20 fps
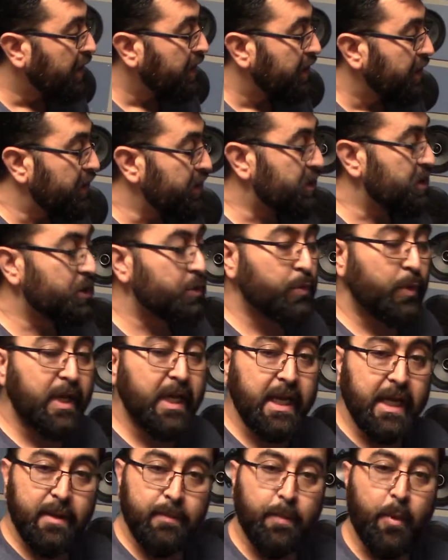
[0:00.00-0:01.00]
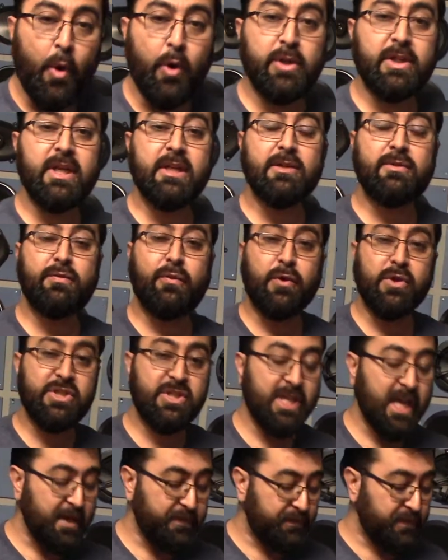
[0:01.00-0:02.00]
This is really important for
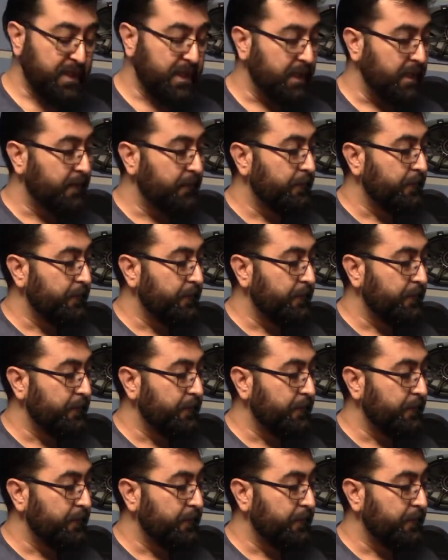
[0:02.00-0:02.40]
safety.